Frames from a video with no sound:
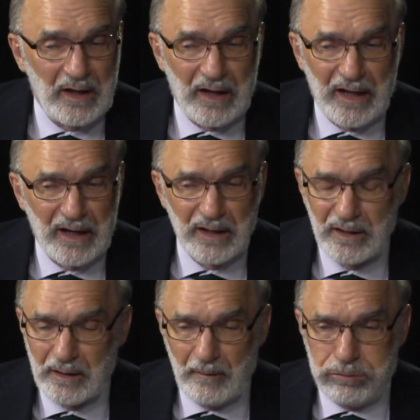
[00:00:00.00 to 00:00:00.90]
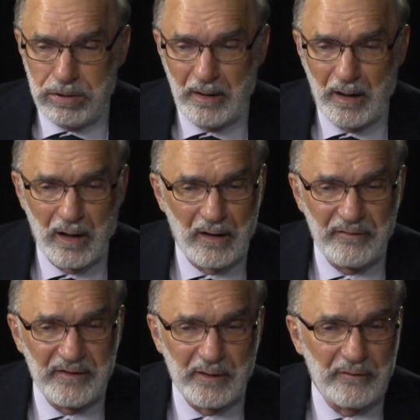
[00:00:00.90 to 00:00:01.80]
And
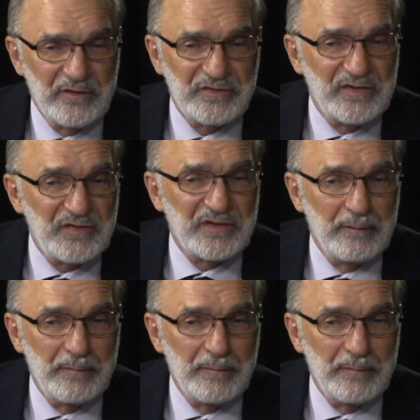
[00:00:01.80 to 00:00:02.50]
you know, this system